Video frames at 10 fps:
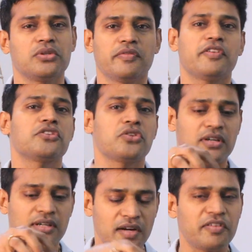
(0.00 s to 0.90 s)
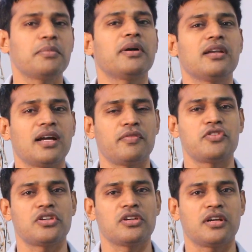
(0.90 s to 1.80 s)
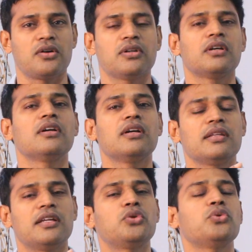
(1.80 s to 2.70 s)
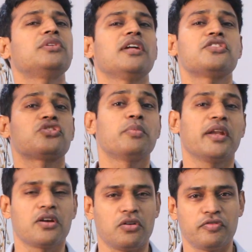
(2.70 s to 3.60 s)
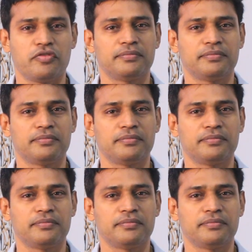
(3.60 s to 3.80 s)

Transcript: if it is not covered by an artificial crown, the tooth tends to break off.